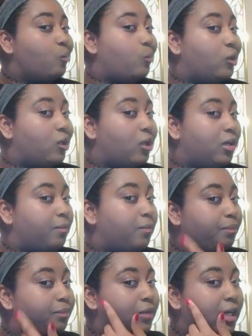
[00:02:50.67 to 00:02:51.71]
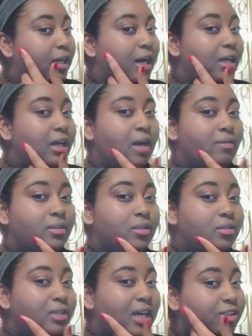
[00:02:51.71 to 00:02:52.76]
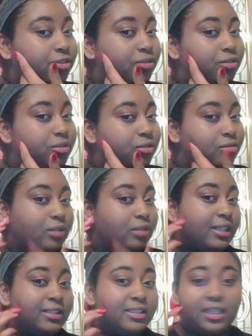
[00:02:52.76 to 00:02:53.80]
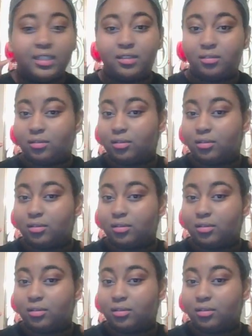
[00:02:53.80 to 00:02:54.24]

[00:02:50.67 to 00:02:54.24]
but I kind of have a little natural indent